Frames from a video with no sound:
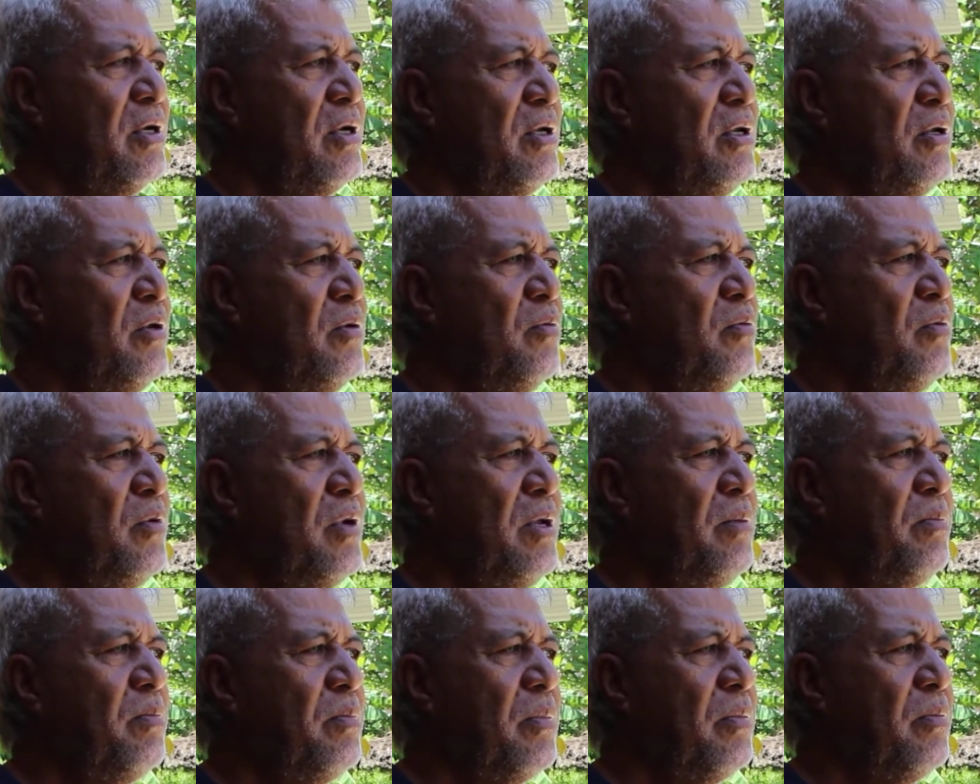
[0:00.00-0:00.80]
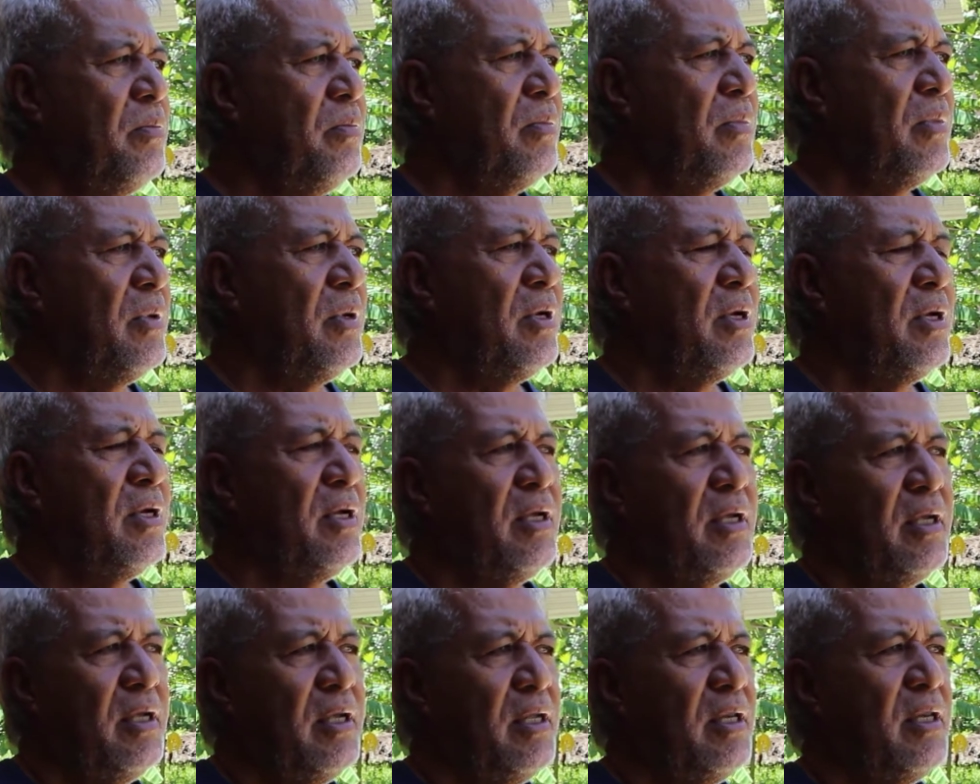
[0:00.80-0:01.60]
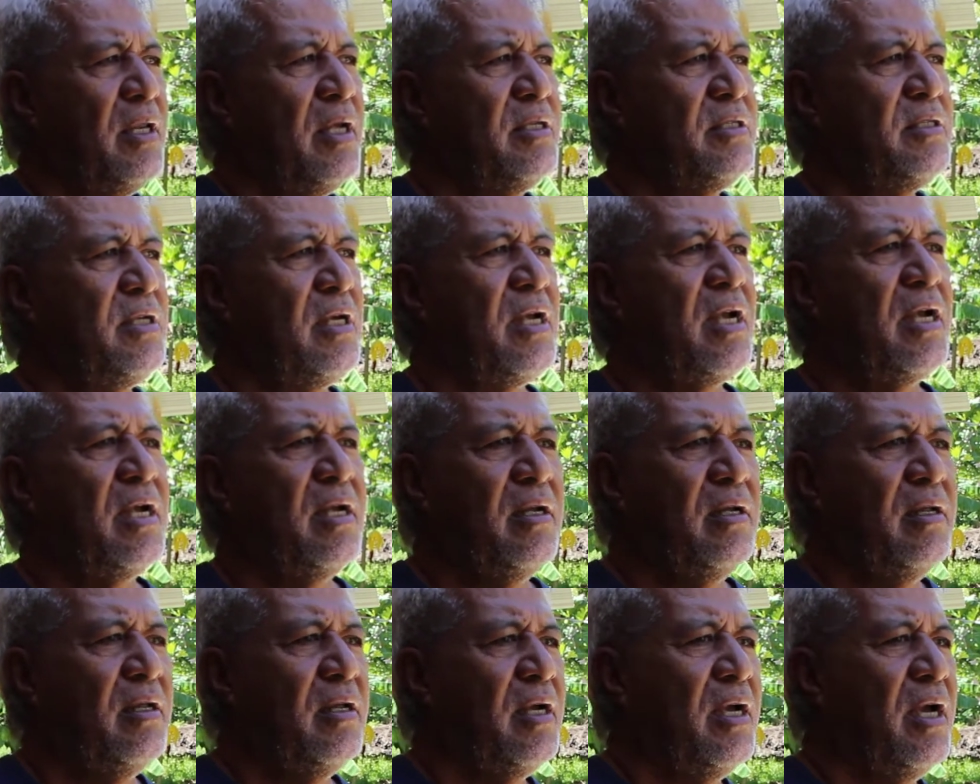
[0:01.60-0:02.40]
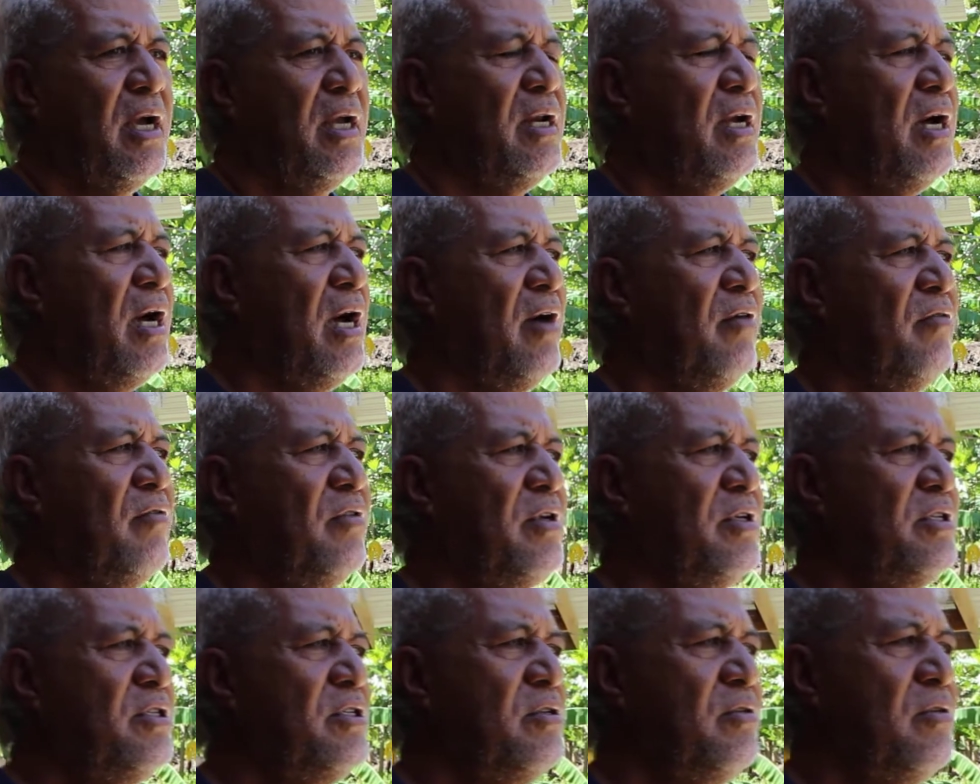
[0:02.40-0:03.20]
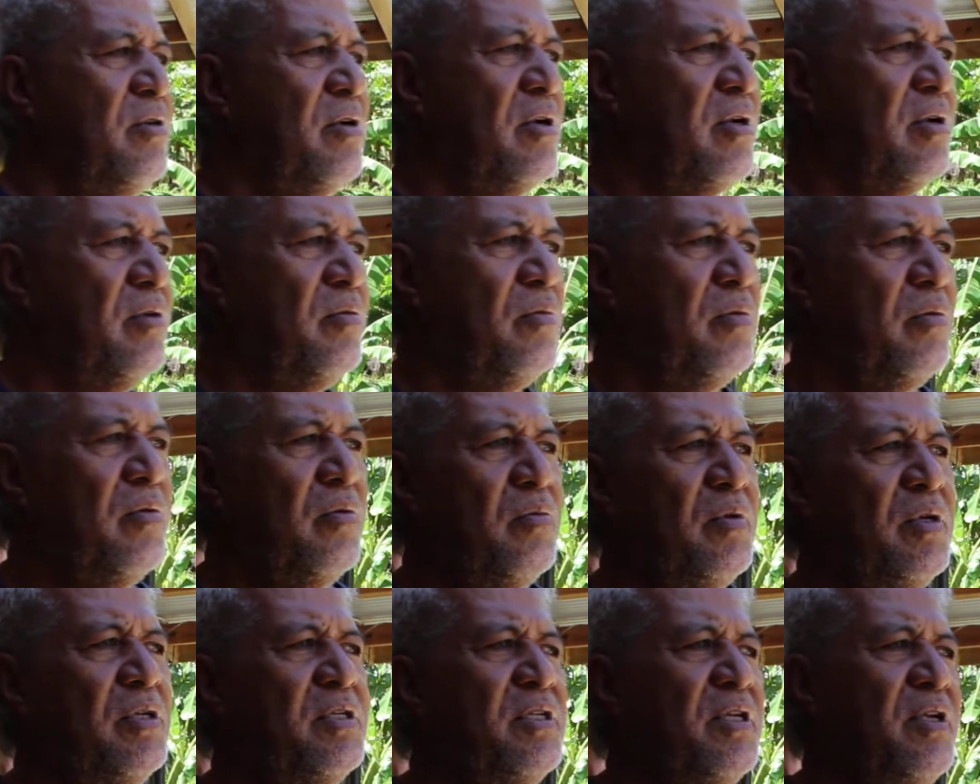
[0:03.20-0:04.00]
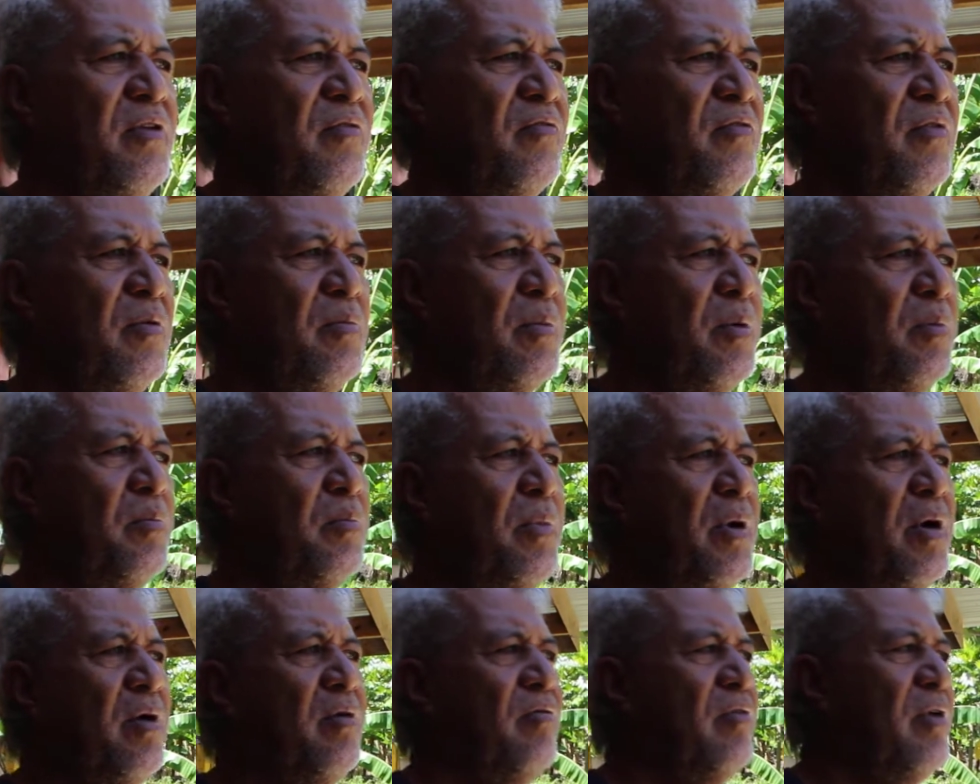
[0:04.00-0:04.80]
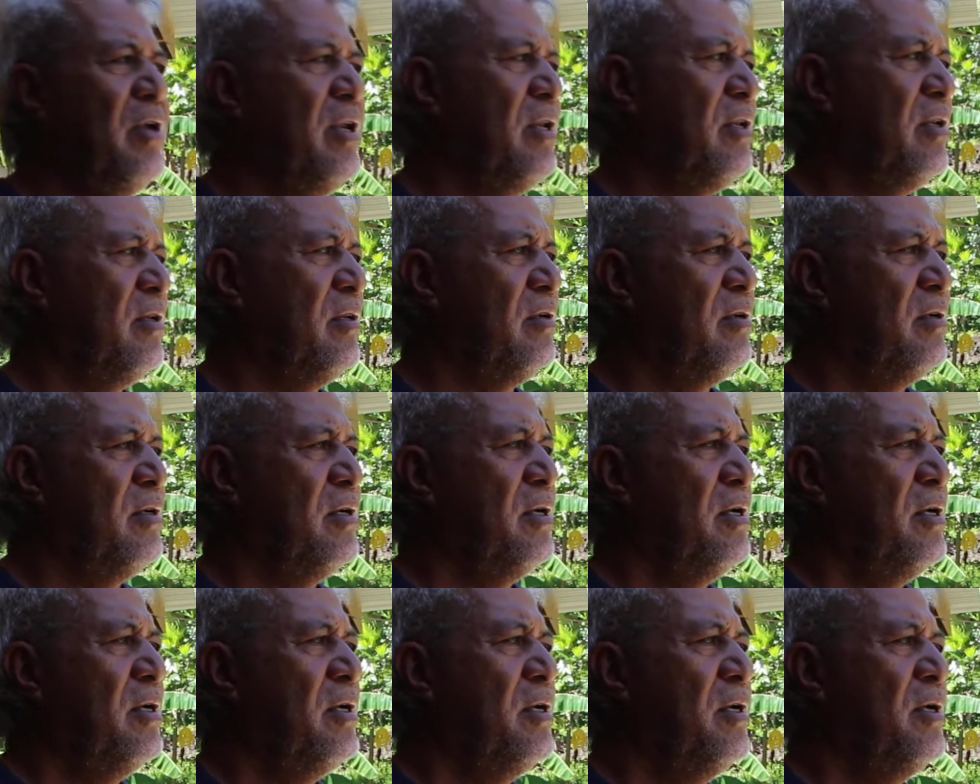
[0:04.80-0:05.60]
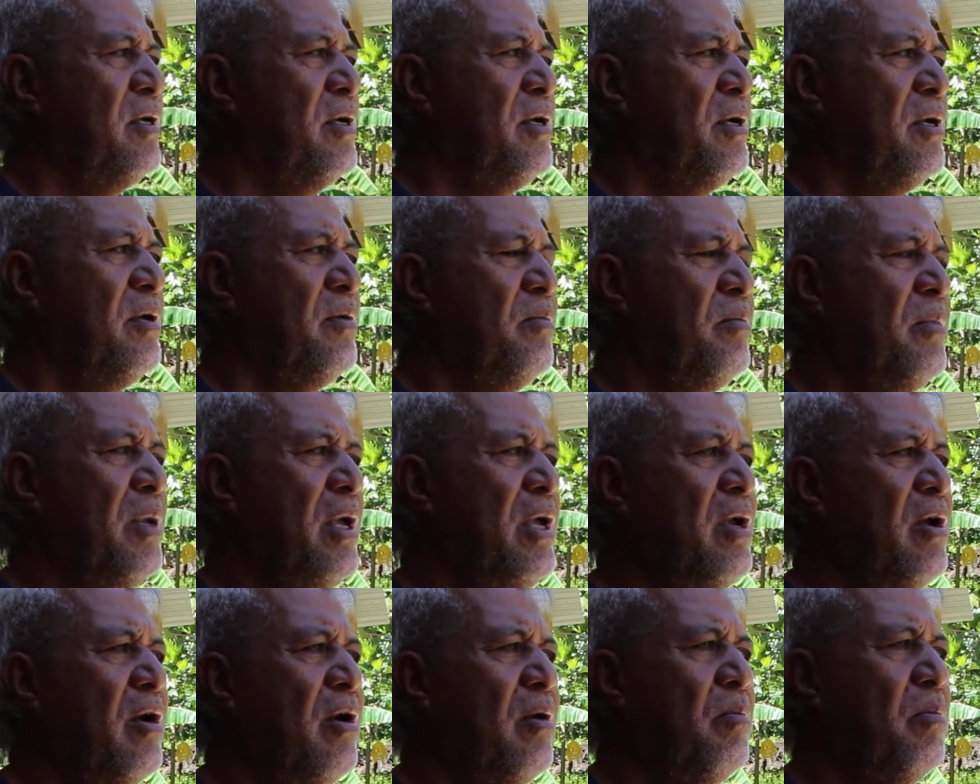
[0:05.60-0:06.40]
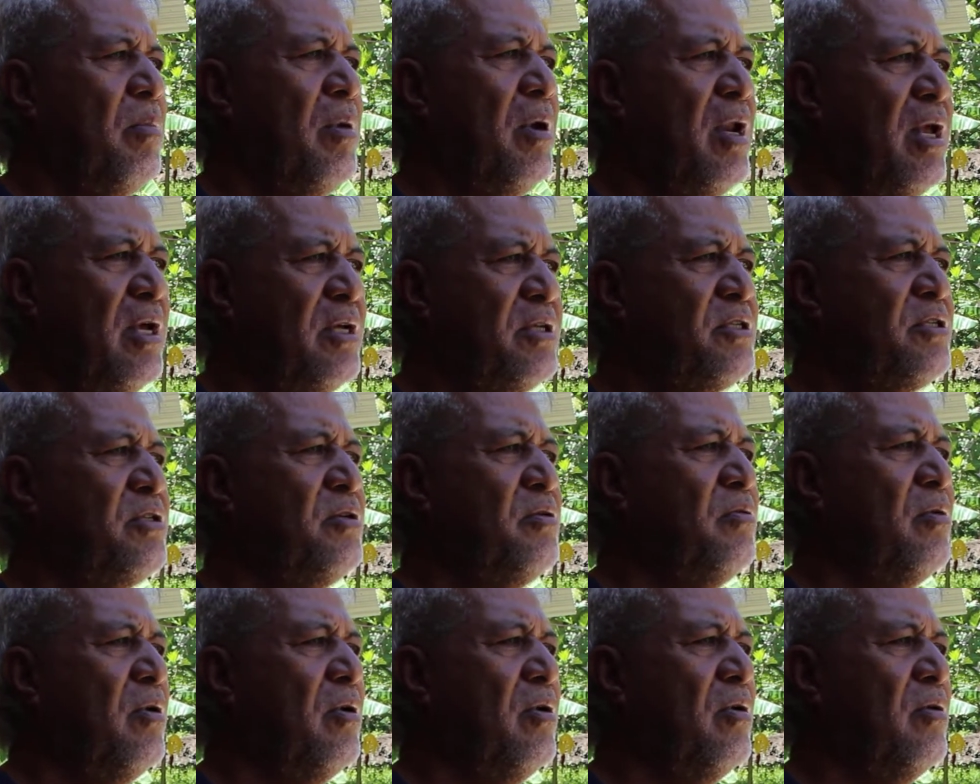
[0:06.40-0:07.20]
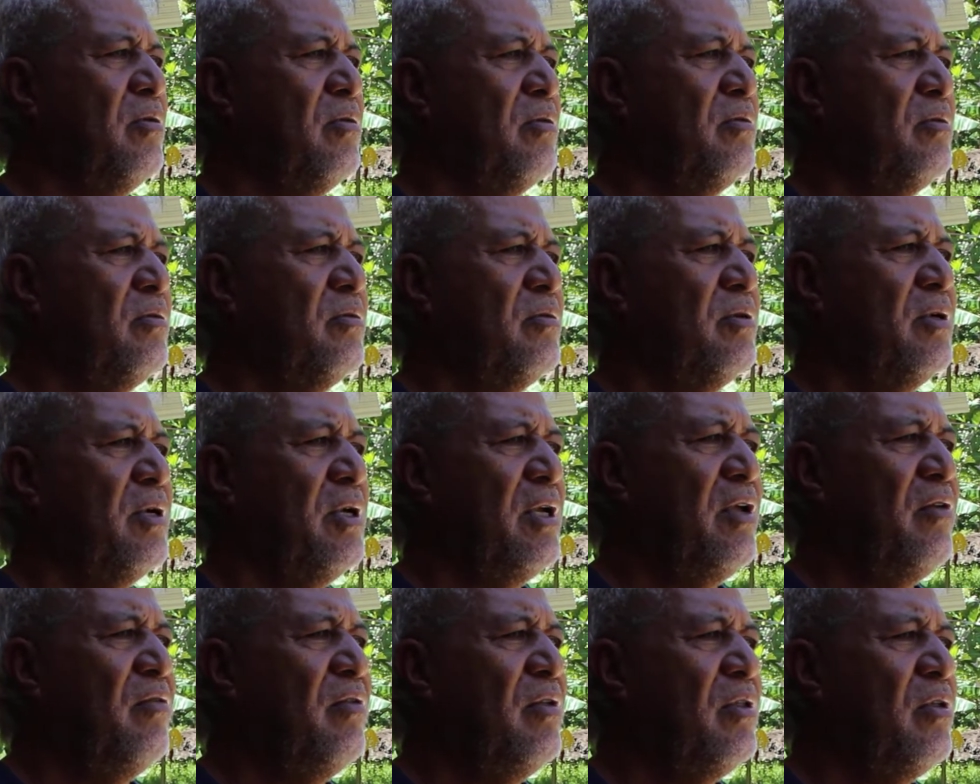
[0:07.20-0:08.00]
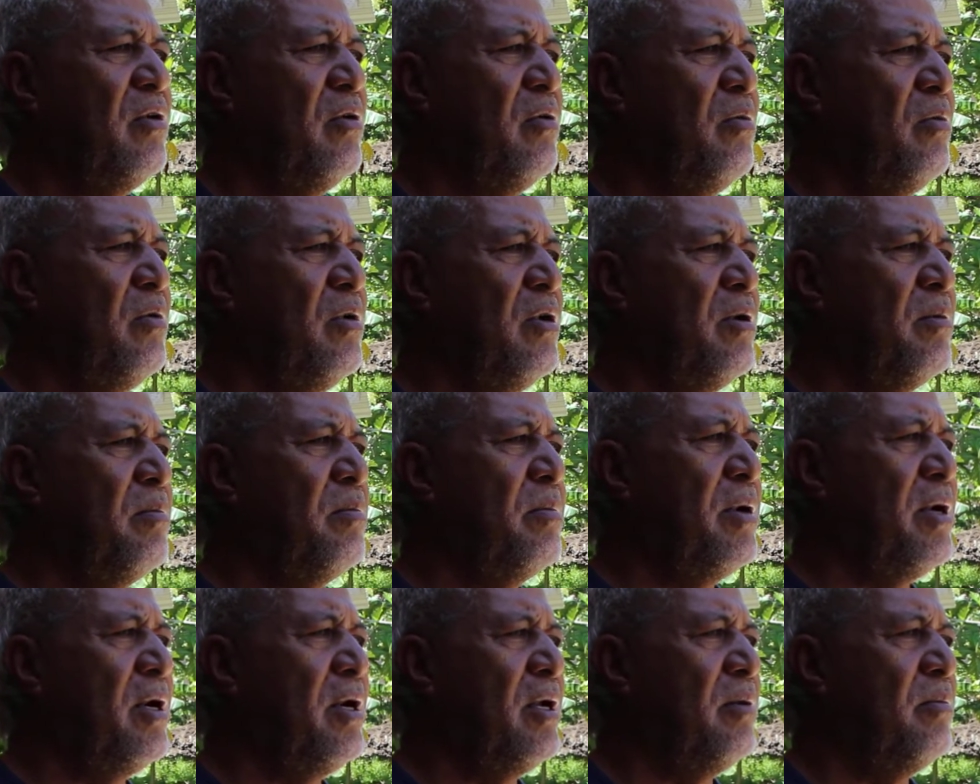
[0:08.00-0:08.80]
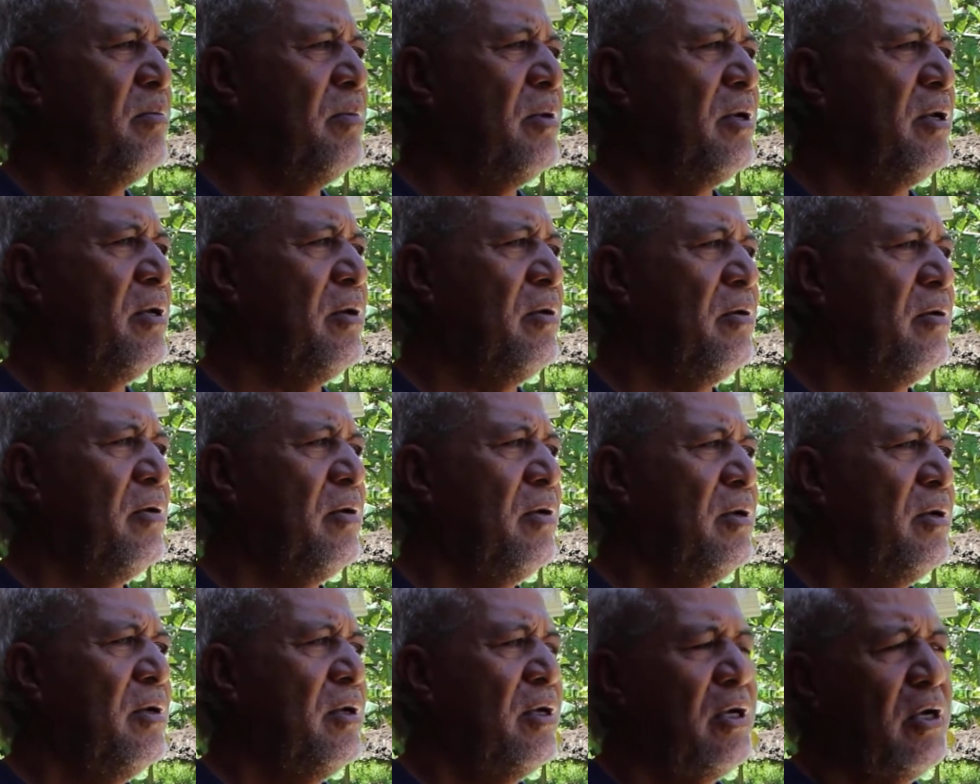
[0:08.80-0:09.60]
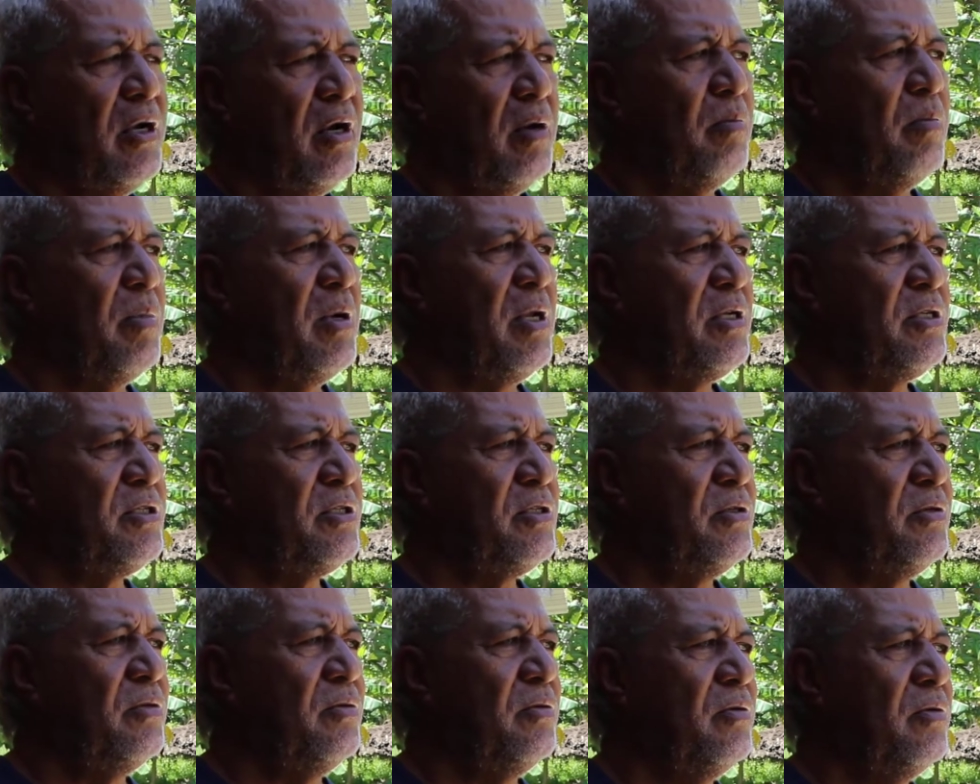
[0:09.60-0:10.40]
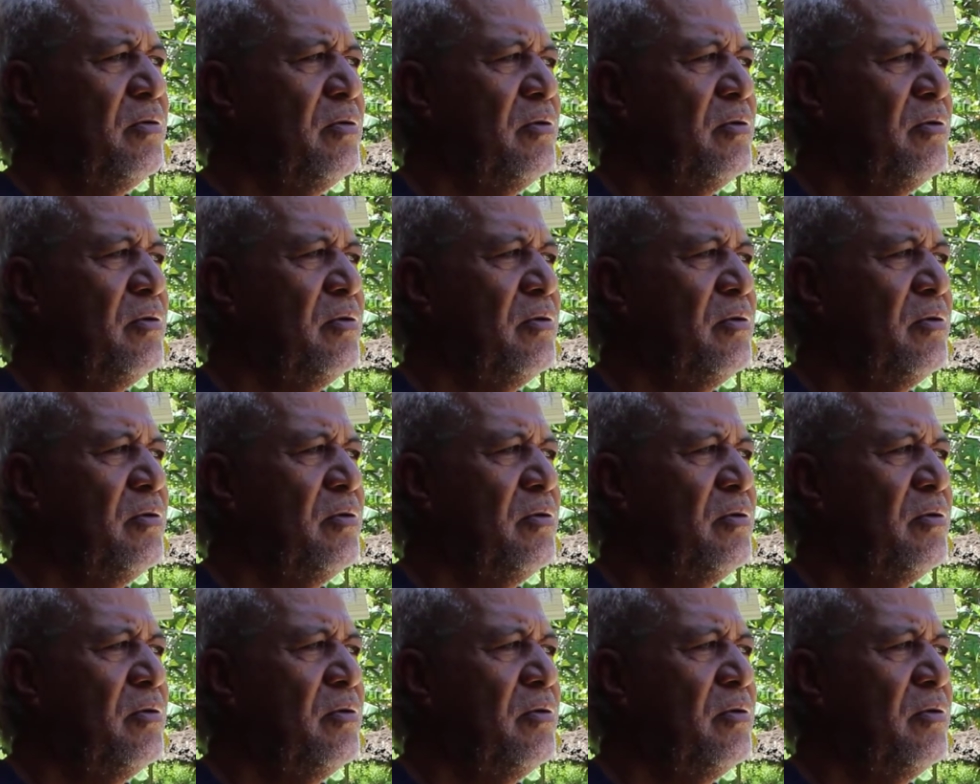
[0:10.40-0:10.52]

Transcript: reap, that's a kind of harvest you're going to receive from above. And may God bless you all, even though we are apart, but God bless you.